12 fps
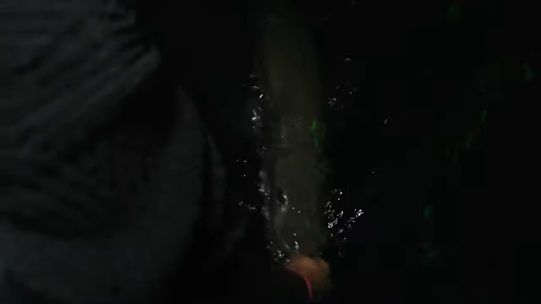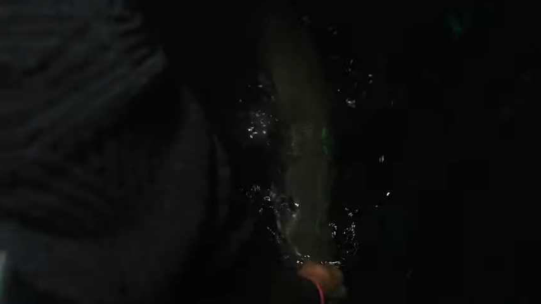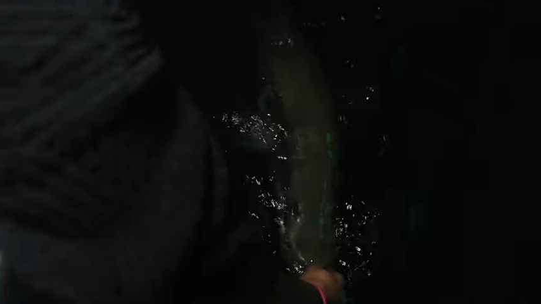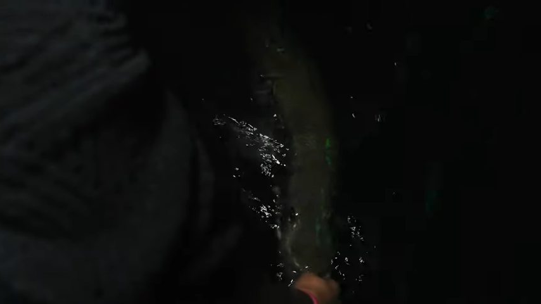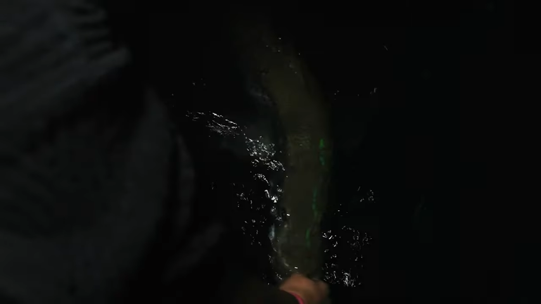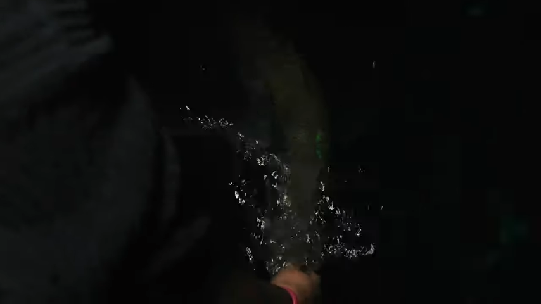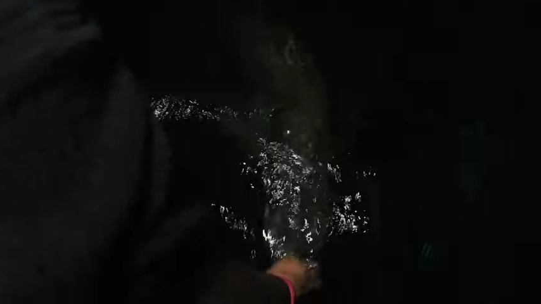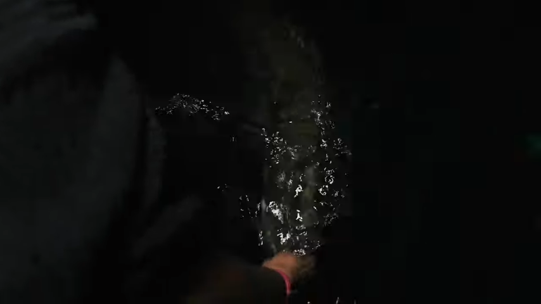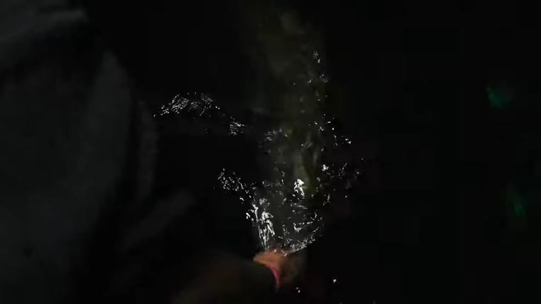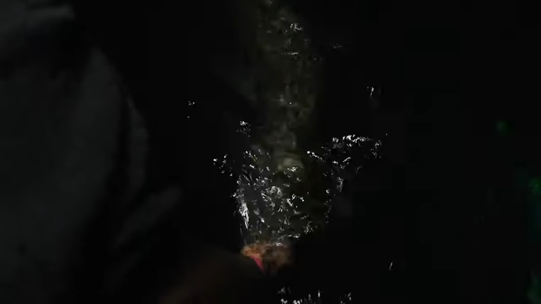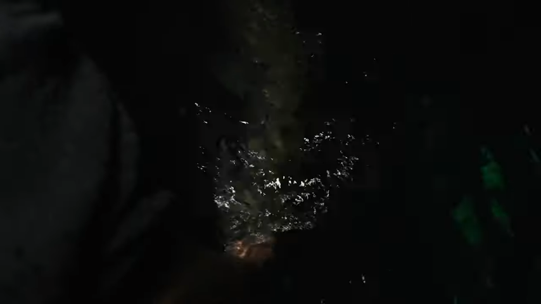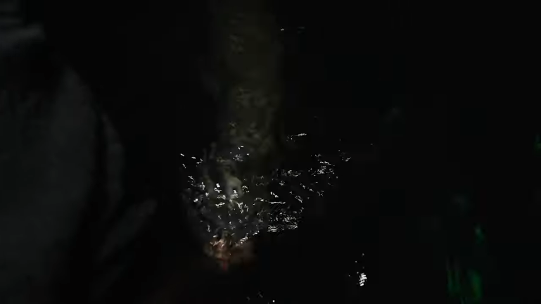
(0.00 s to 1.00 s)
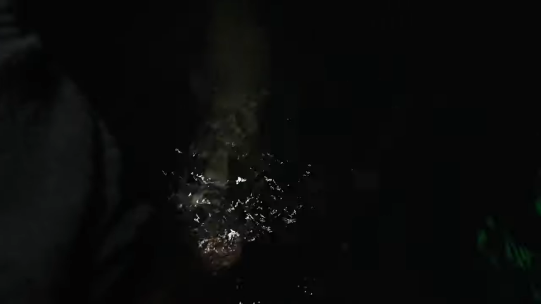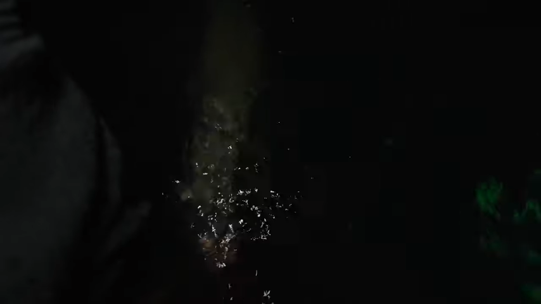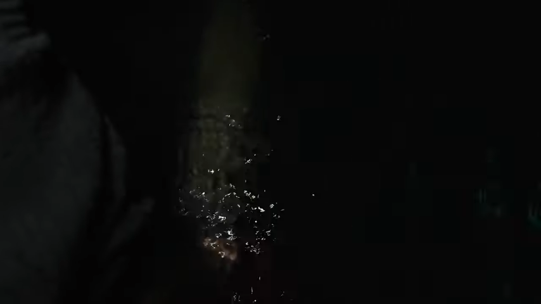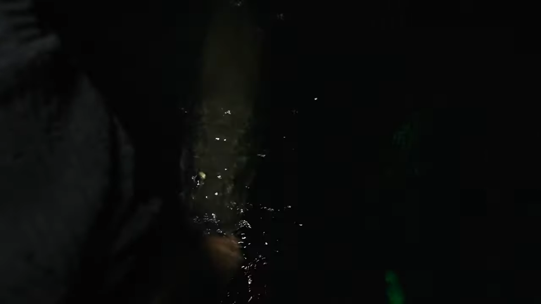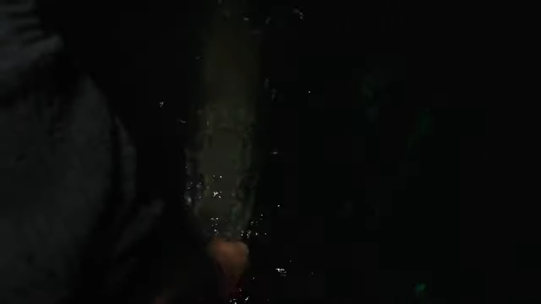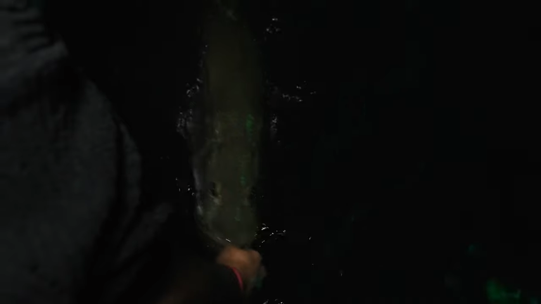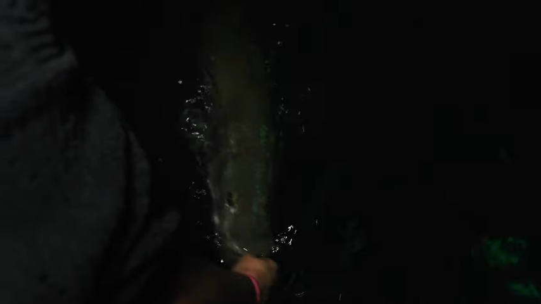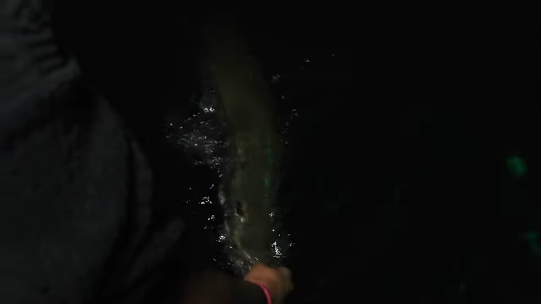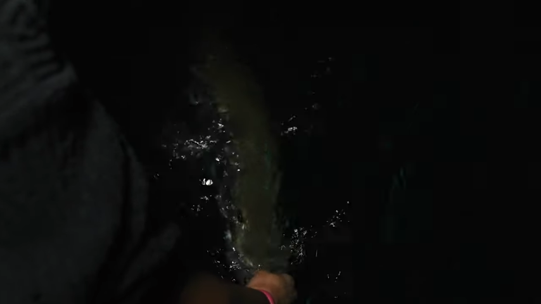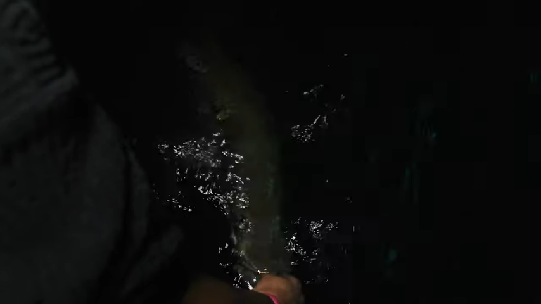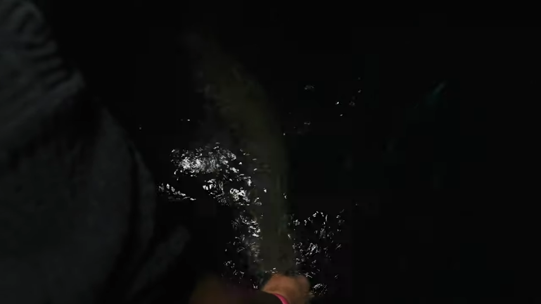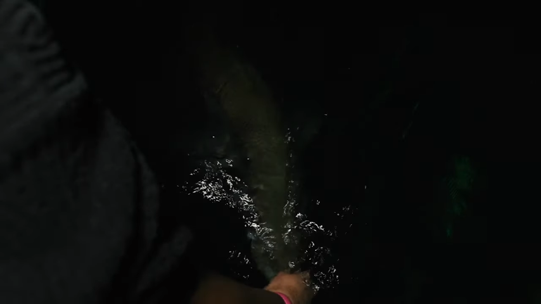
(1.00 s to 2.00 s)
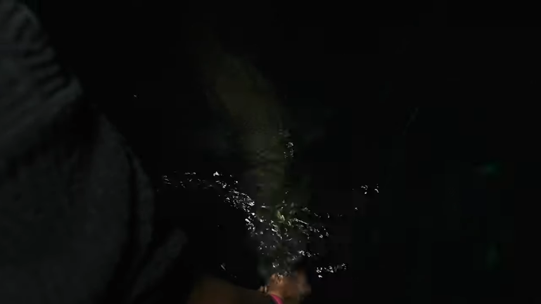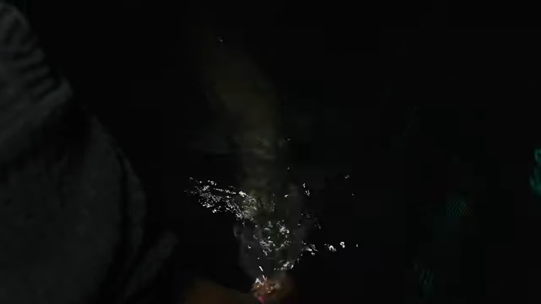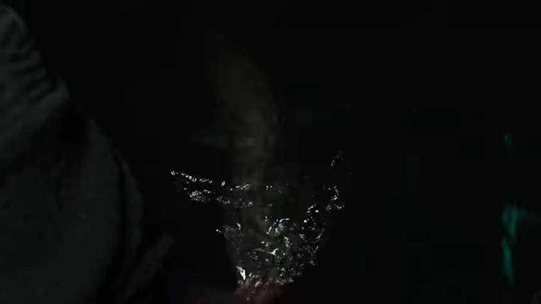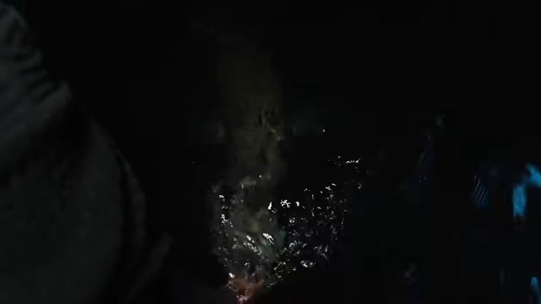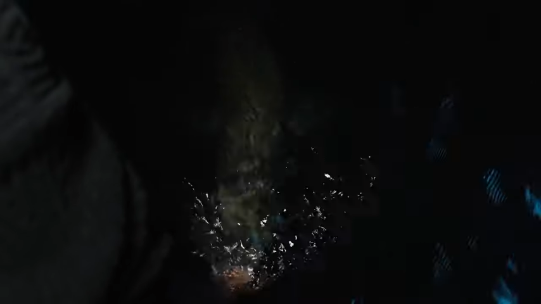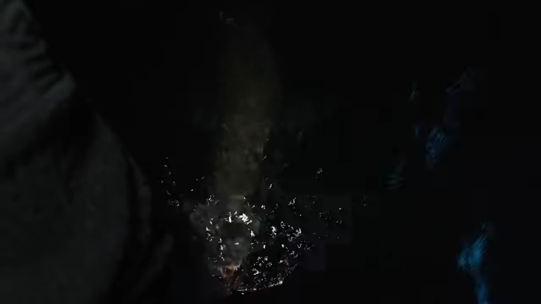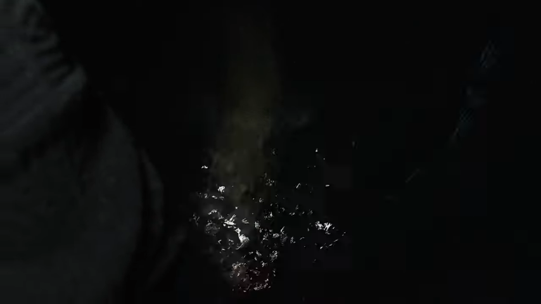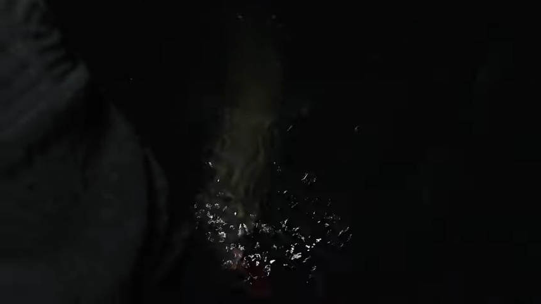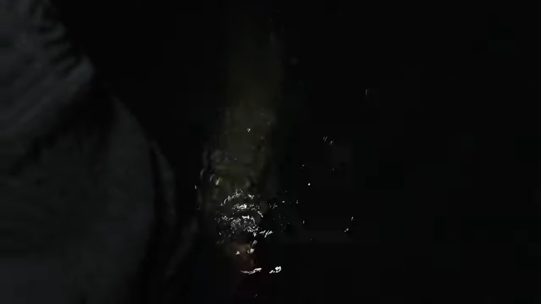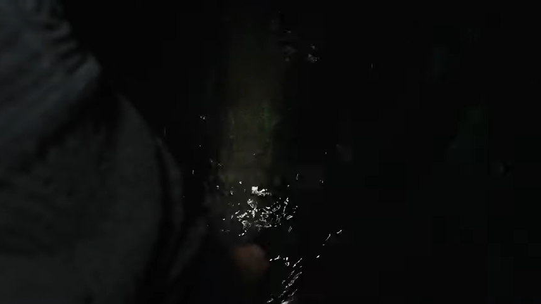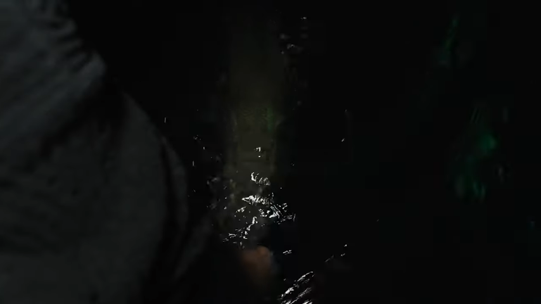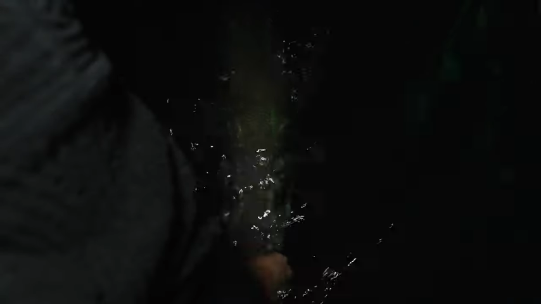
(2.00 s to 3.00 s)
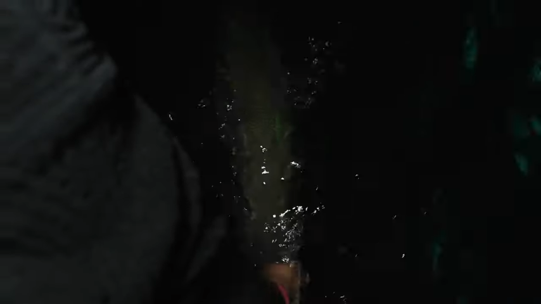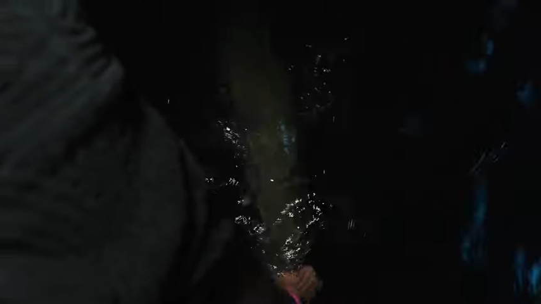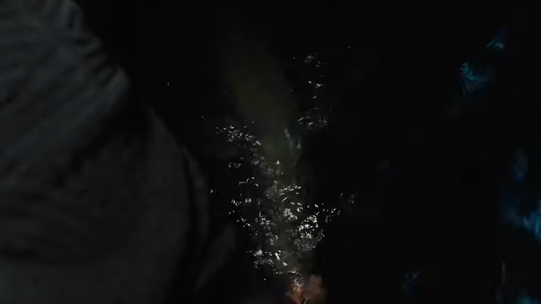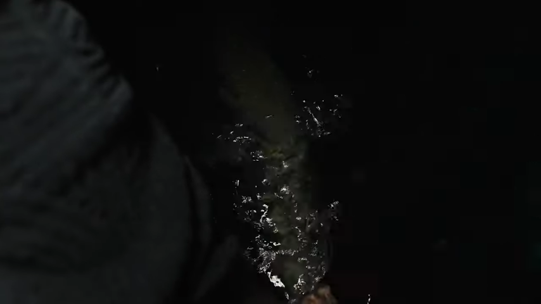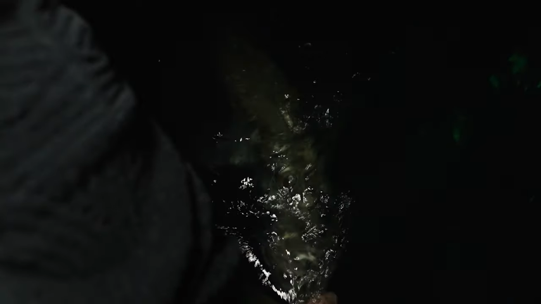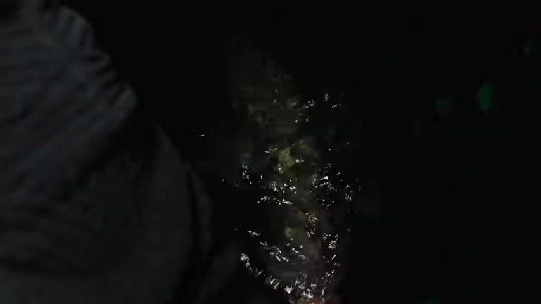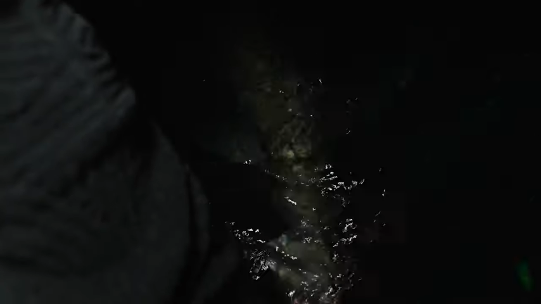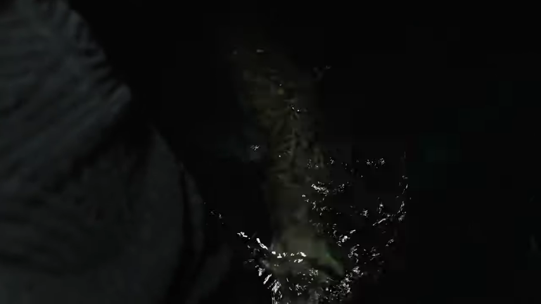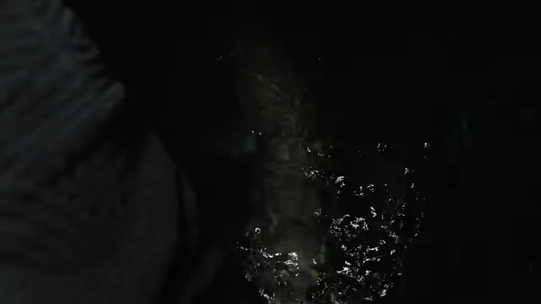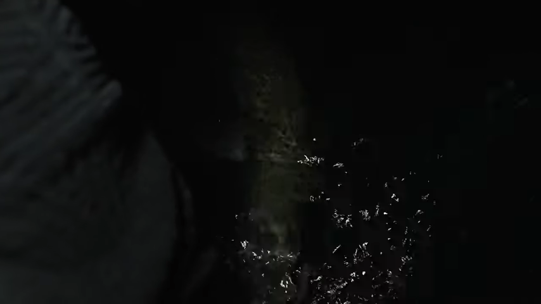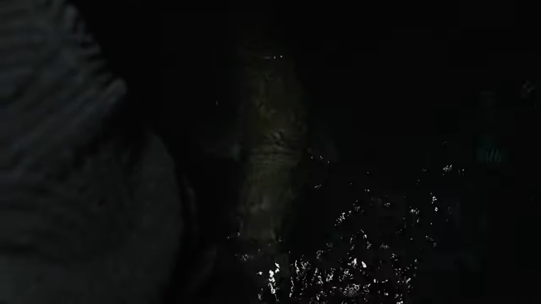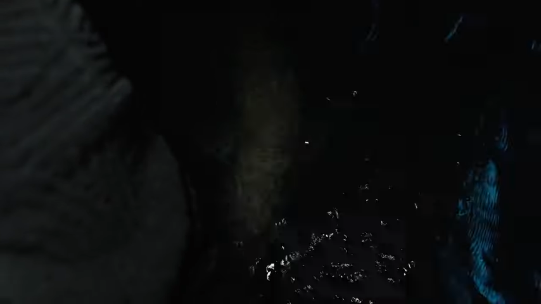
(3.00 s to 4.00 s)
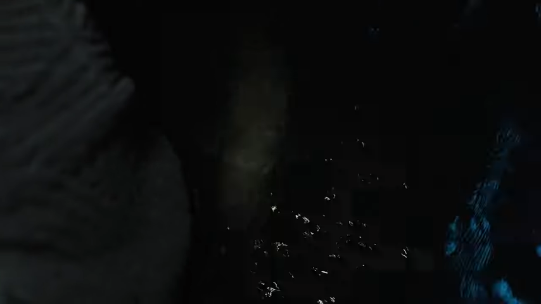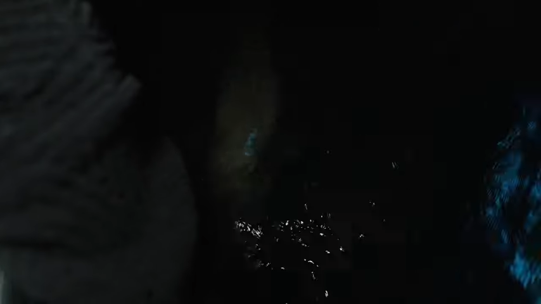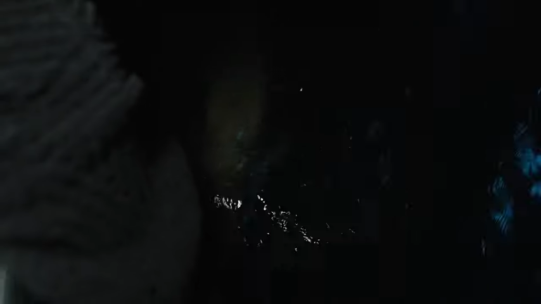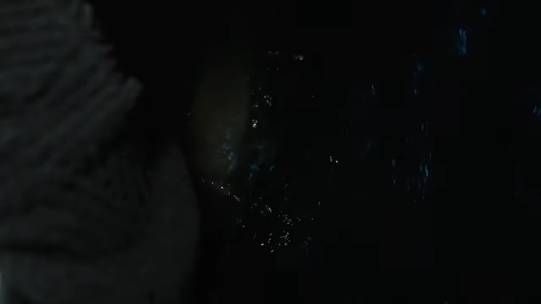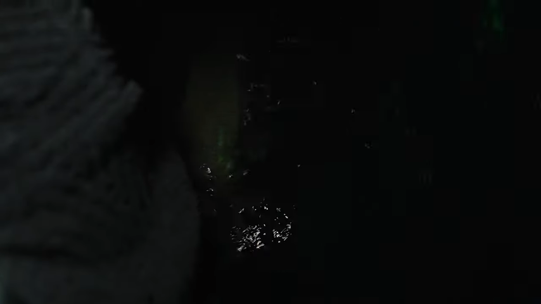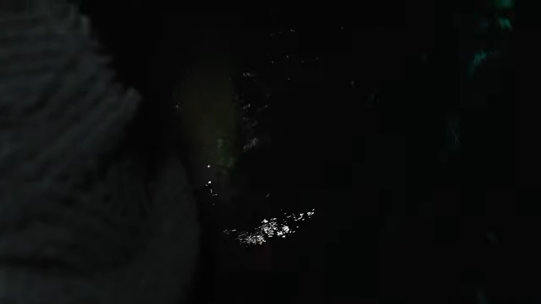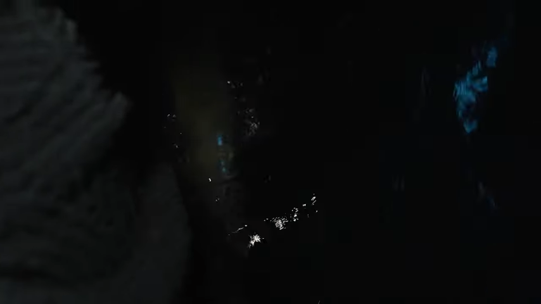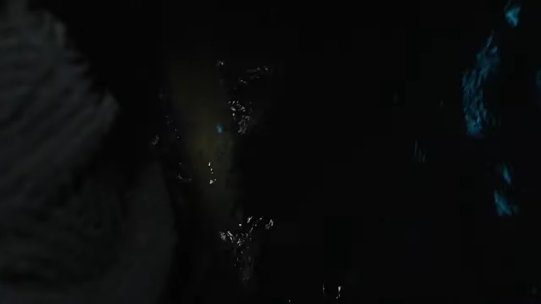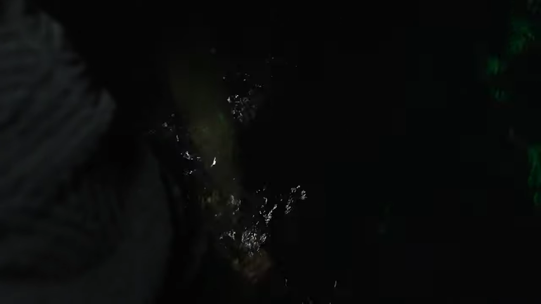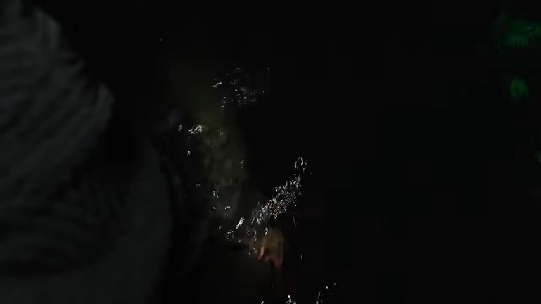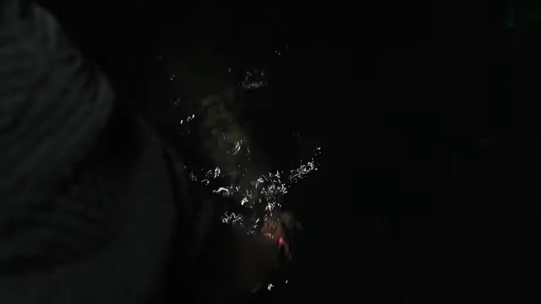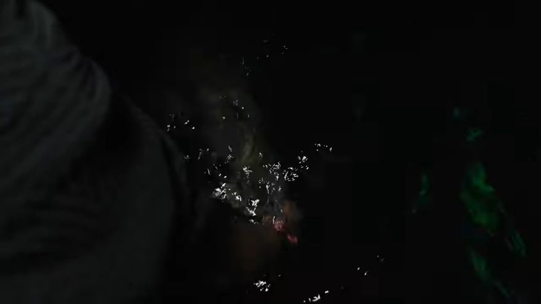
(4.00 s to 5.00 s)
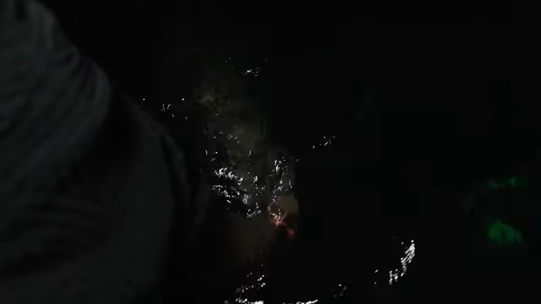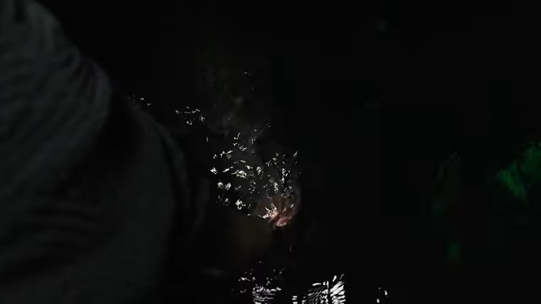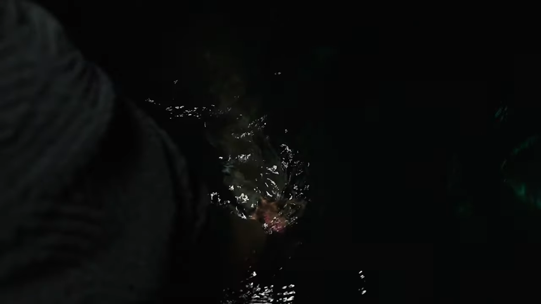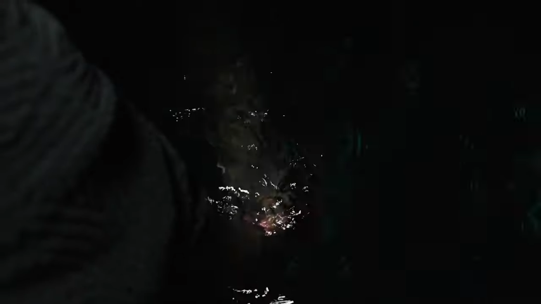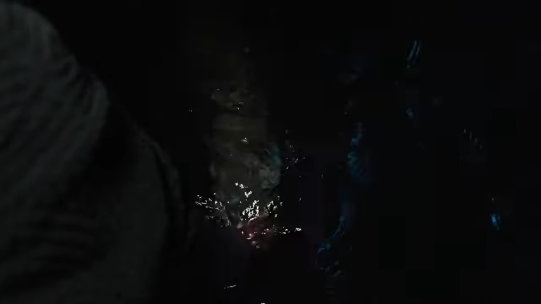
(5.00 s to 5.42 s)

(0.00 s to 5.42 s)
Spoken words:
(no speaker visible)